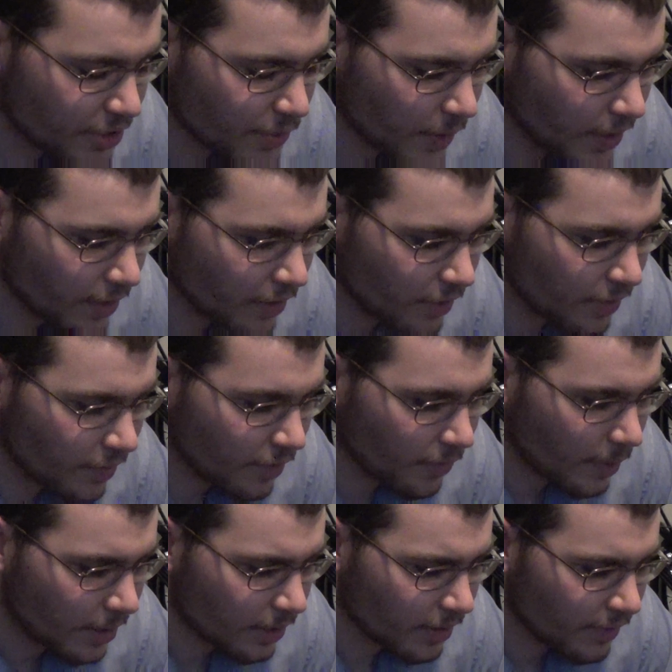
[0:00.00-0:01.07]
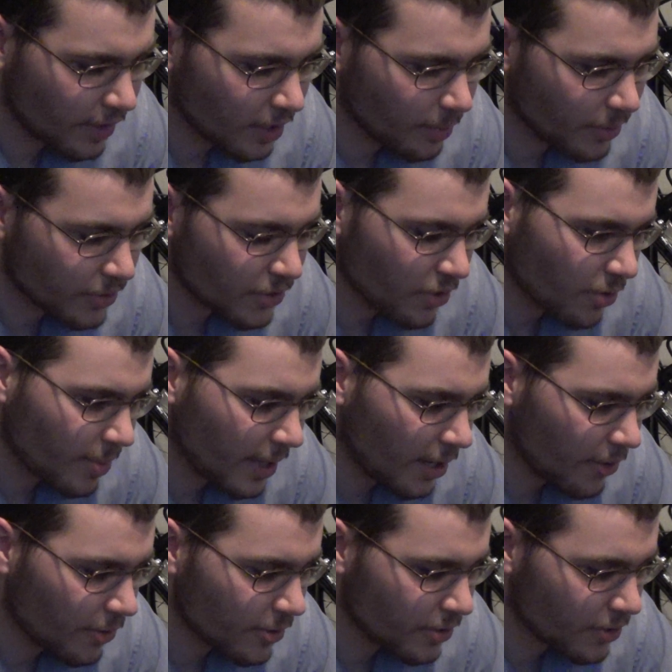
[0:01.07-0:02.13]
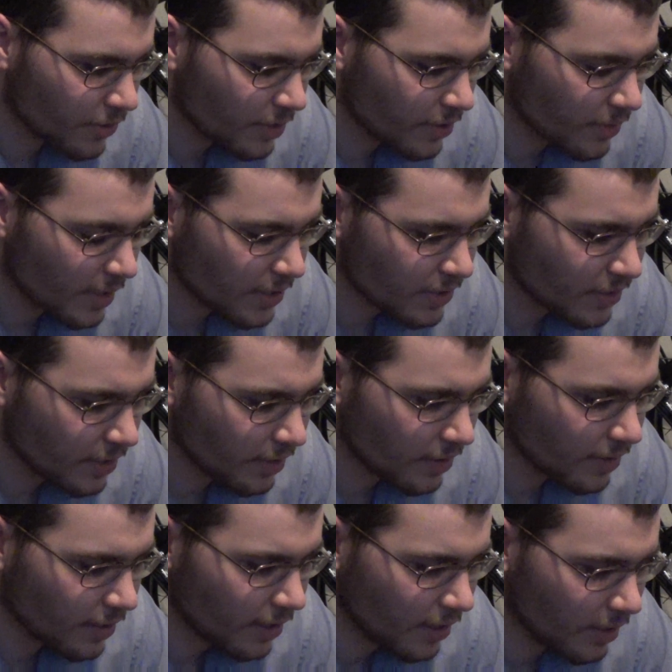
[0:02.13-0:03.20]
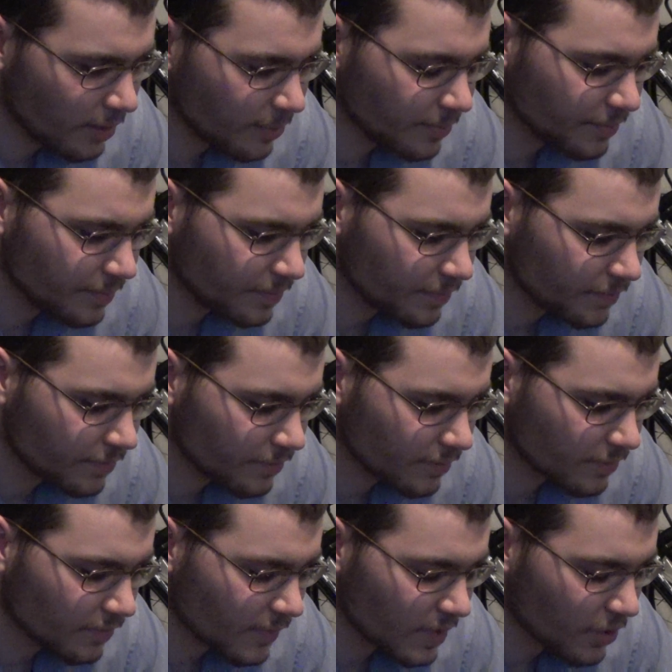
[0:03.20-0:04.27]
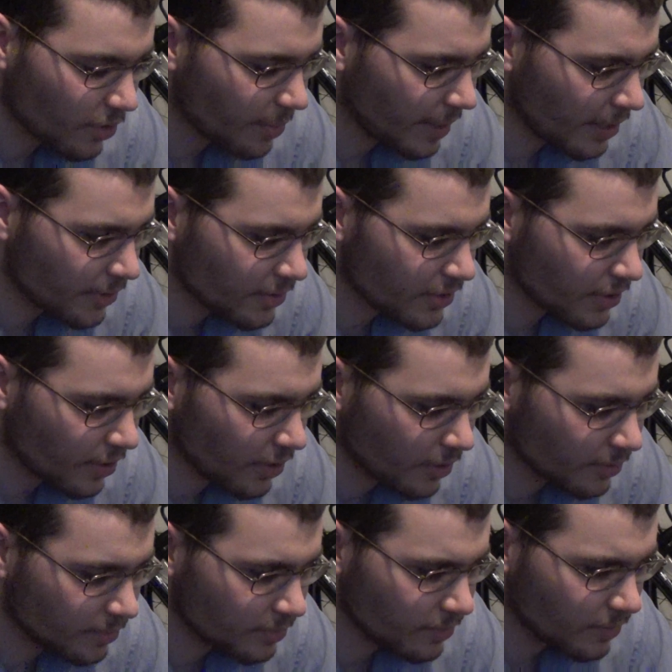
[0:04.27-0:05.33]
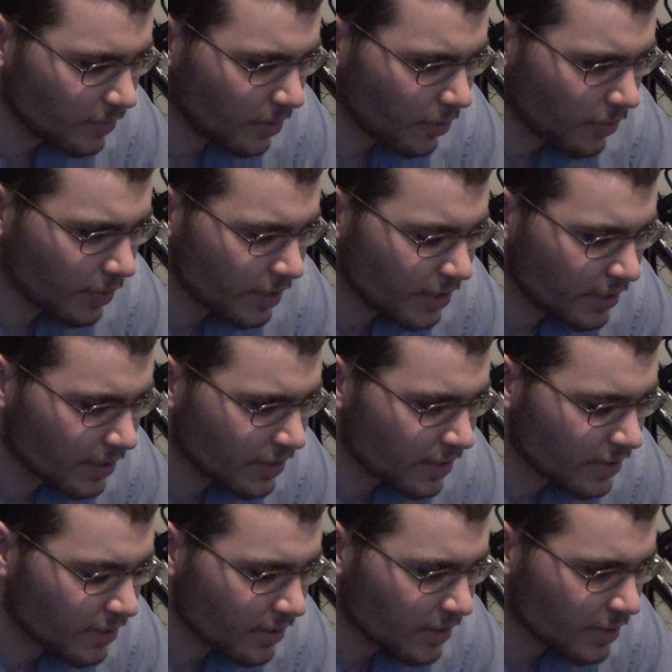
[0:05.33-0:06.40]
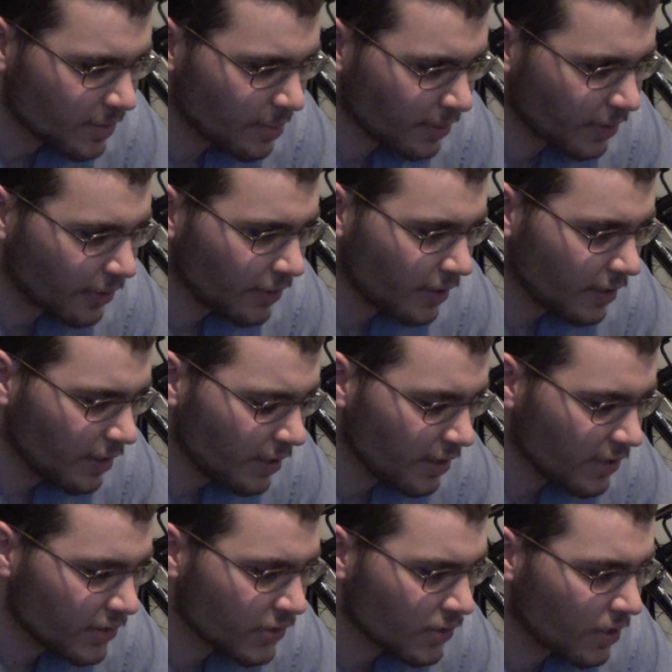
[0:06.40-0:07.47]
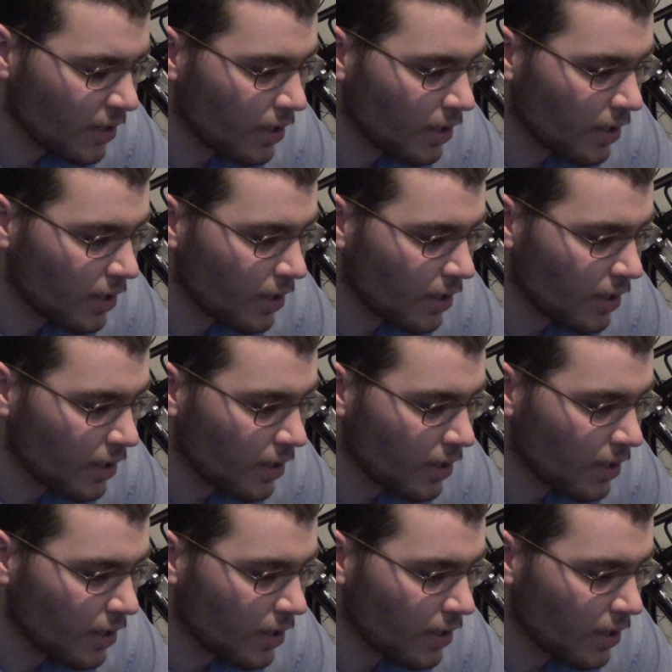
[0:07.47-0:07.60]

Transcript: is readily available. Solar powers are interesting. Solar panels are already in existence, but the thing is,